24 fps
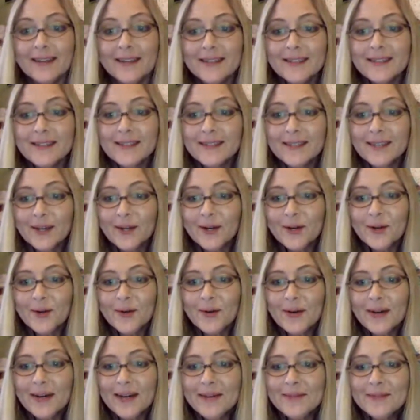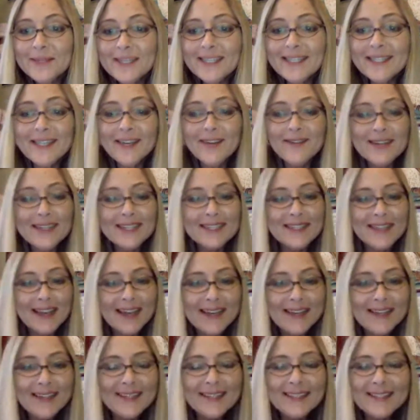So I'm just so
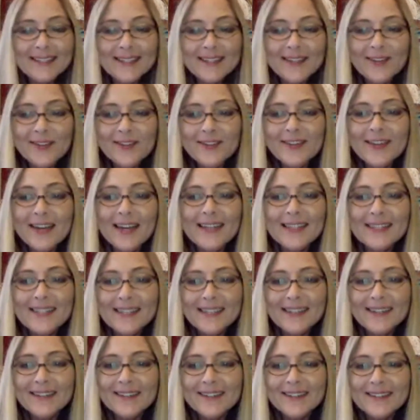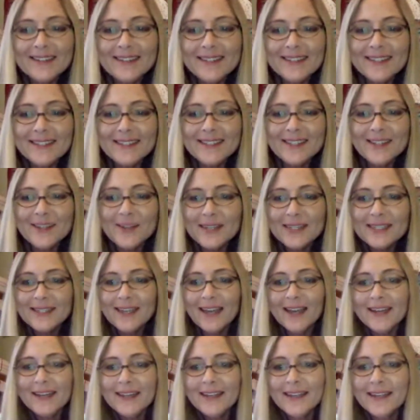excited to see all you guys here. This is so
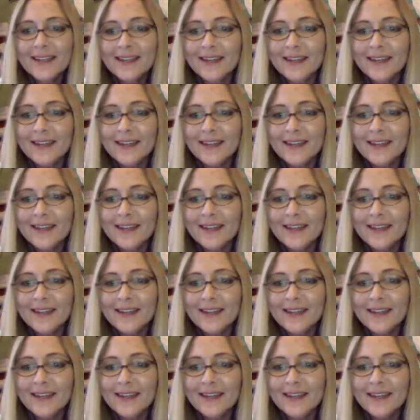exciting.